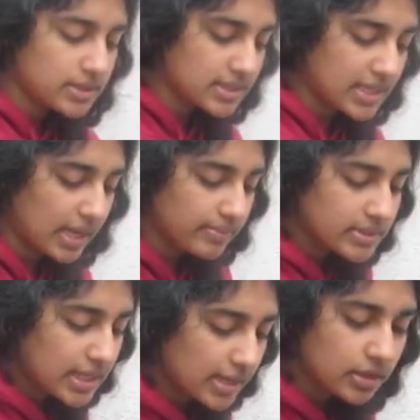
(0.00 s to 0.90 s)
used the
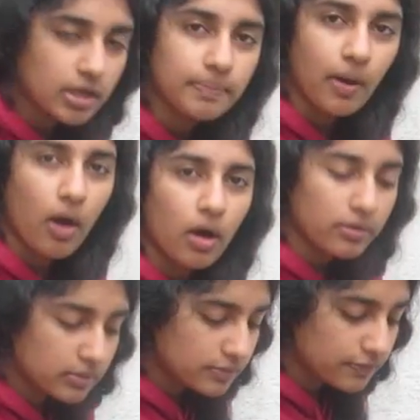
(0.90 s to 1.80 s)
same standard
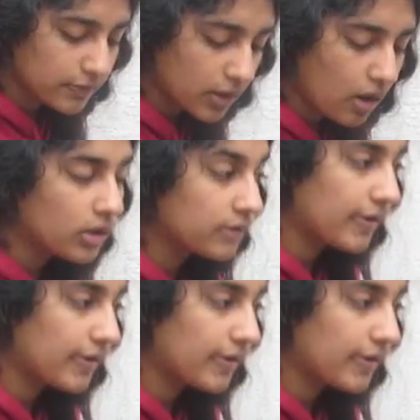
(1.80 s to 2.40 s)
ball for all of